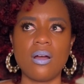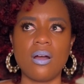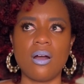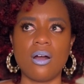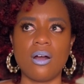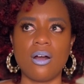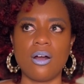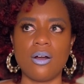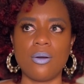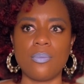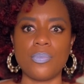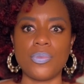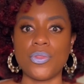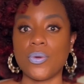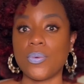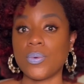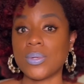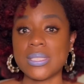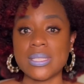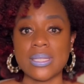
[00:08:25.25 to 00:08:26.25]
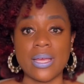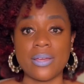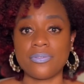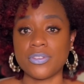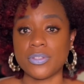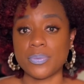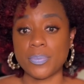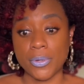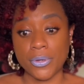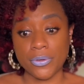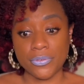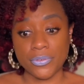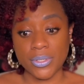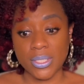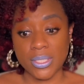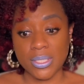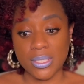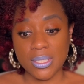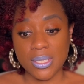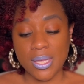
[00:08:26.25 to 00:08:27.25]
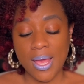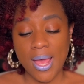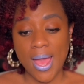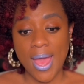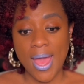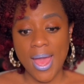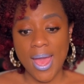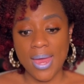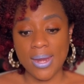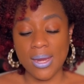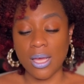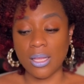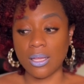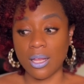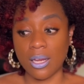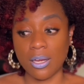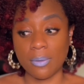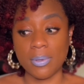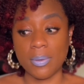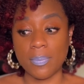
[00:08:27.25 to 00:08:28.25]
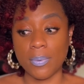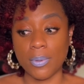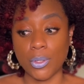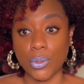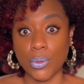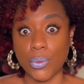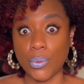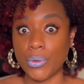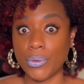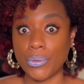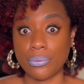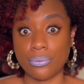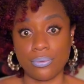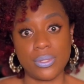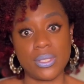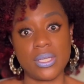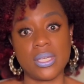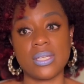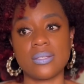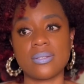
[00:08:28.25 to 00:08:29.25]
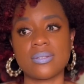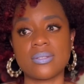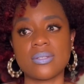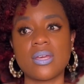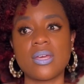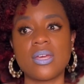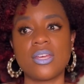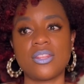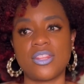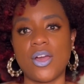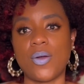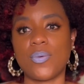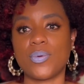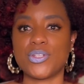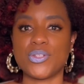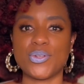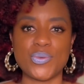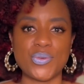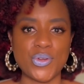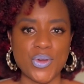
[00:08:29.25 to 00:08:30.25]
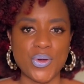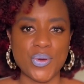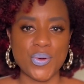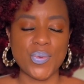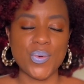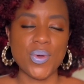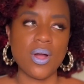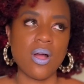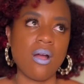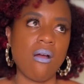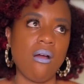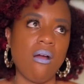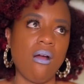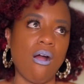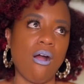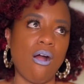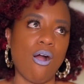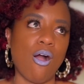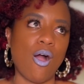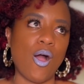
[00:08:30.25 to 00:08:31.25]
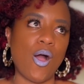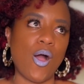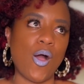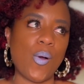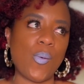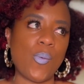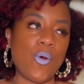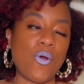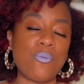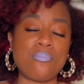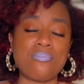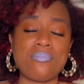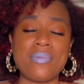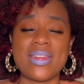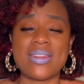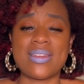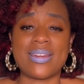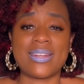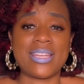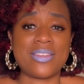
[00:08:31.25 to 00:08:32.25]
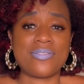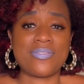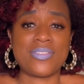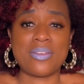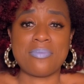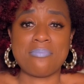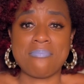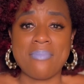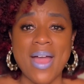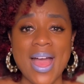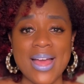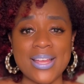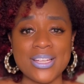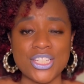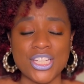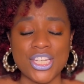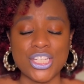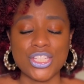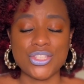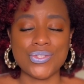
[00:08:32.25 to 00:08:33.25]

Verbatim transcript: no one's life is perfect, and a lot of people are going through things that we don't know or may not even imagine.